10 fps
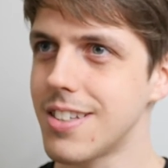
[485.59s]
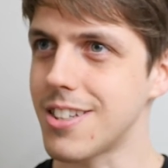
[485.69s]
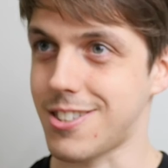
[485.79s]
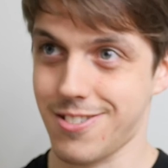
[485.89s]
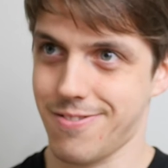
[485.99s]

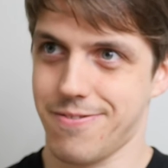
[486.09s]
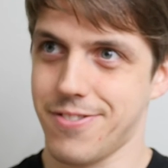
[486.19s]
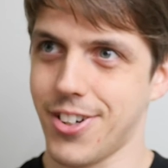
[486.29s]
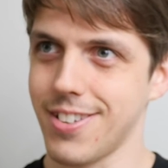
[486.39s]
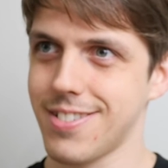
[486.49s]
just
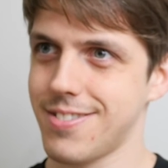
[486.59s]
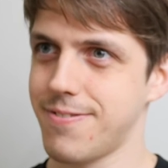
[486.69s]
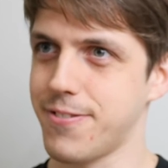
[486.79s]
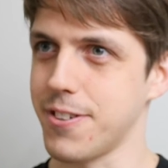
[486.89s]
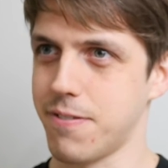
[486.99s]
for
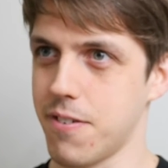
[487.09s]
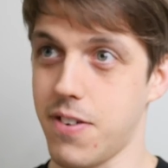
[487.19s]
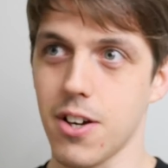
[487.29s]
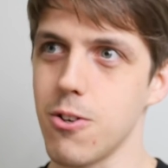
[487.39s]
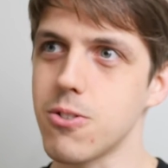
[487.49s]

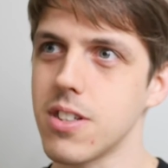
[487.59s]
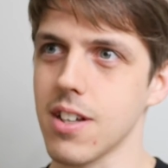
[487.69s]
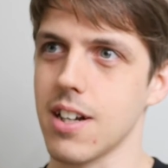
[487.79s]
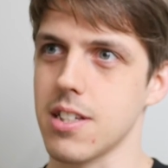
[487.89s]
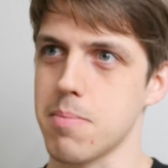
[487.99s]
fun. Whose
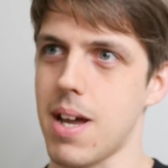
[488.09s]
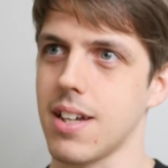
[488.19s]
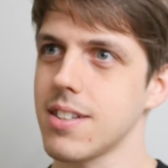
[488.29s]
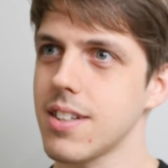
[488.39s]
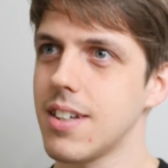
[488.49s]
design is the
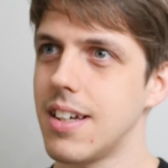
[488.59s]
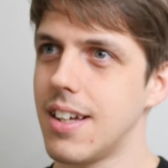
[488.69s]
best?